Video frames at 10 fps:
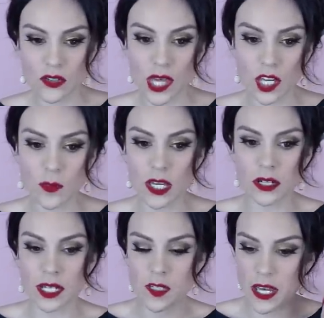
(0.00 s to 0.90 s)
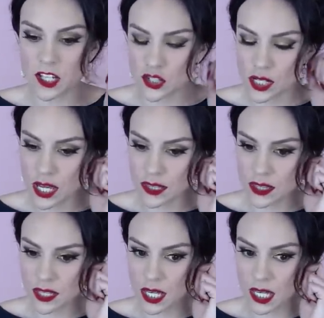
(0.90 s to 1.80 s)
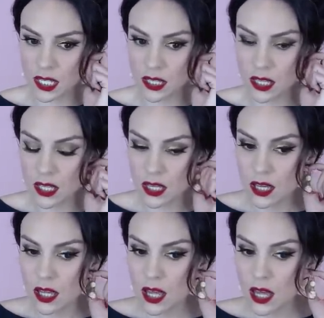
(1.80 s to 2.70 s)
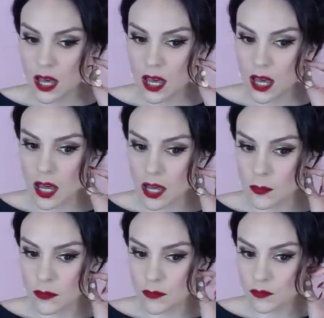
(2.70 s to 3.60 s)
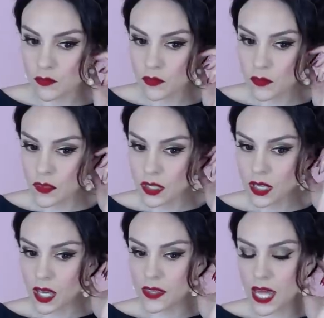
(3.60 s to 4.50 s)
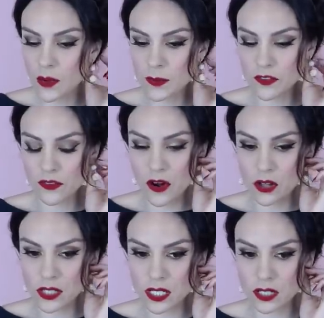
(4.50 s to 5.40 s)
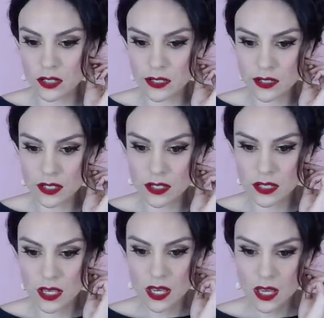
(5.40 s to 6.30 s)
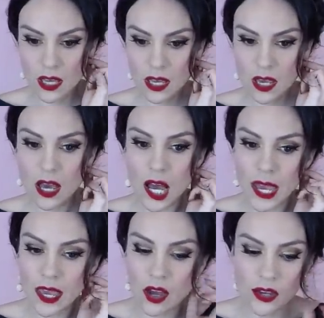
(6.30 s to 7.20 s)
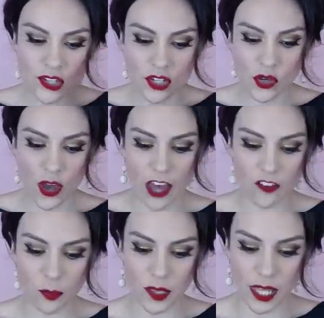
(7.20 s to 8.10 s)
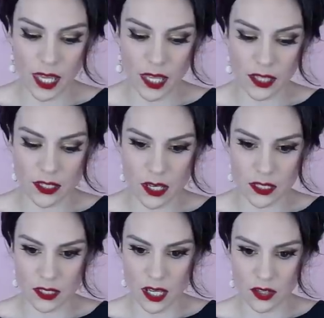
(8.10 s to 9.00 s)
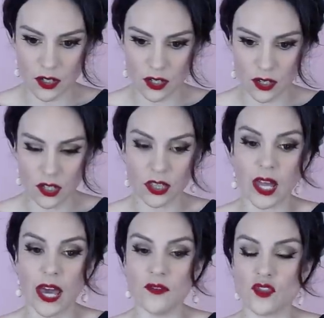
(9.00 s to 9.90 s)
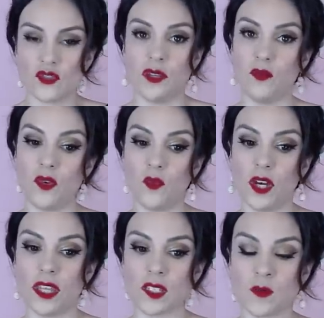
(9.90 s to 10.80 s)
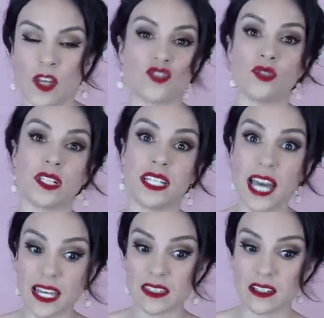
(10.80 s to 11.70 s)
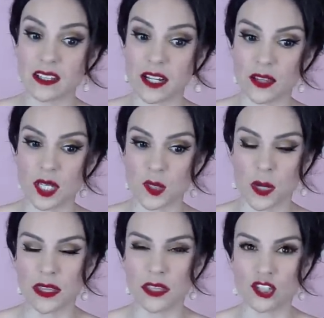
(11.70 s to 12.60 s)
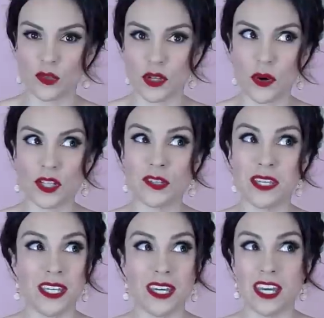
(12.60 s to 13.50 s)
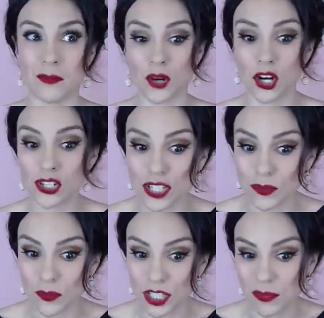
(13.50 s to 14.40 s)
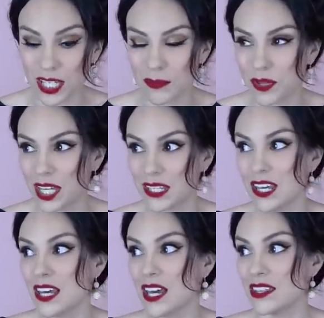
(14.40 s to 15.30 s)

so that could be our next Patreon thing. And that would be for all tiers. I also have planned another live stream with a special guest later this month. She was going to be in person with me, but